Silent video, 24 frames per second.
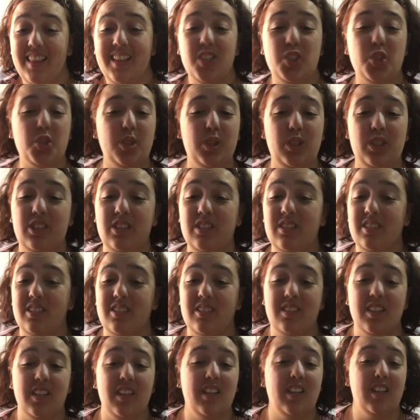Literally, you
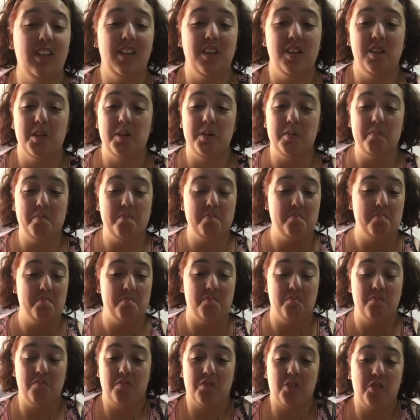just
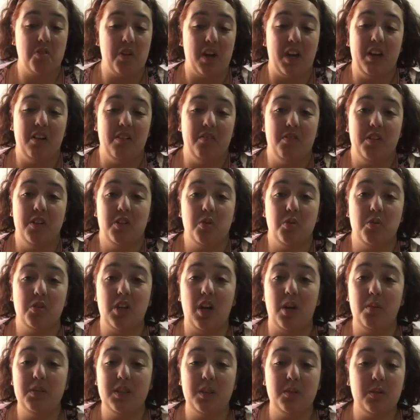create a visual
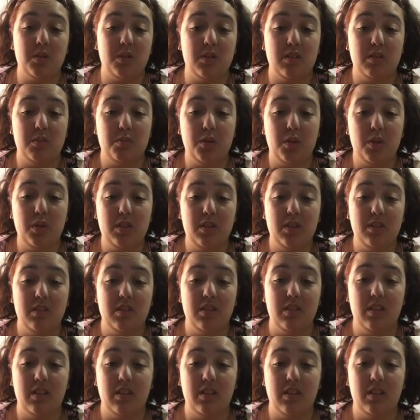timetable on the board.